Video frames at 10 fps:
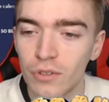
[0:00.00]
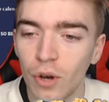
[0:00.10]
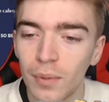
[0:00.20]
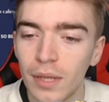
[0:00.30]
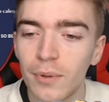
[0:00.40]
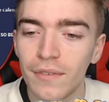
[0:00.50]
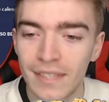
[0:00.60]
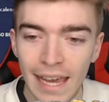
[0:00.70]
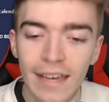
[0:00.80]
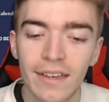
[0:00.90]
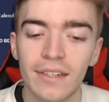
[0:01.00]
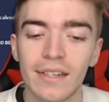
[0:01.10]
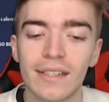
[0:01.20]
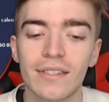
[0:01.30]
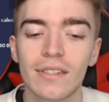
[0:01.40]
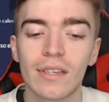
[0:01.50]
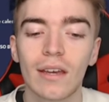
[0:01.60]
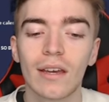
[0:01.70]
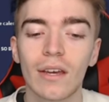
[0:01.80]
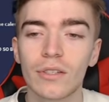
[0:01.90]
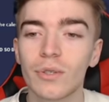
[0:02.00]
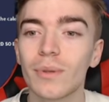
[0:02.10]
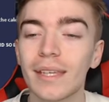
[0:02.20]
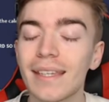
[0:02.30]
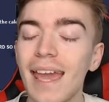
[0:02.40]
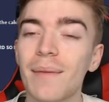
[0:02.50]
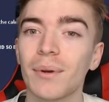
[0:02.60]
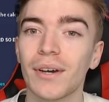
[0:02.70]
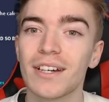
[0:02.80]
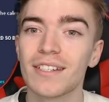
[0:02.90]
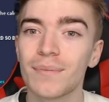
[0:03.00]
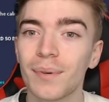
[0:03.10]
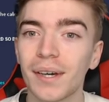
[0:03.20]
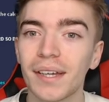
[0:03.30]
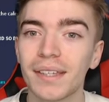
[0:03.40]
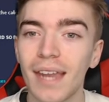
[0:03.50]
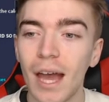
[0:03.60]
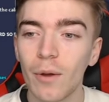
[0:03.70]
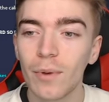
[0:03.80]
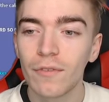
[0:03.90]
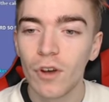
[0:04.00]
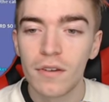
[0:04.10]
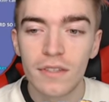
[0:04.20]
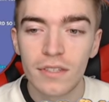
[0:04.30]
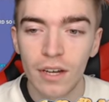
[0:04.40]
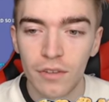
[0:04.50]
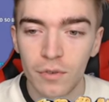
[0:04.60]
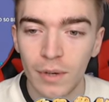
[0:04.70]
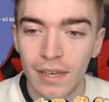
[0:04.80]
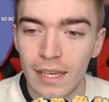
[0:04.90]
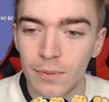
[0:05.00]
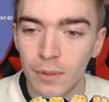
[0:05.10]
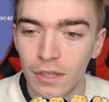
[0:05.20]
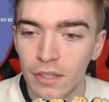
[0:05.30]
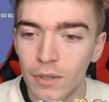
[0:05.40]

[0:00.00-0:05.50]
normally would have taken us to the neighborhood, but now we've gone and snuck through. And guess what? You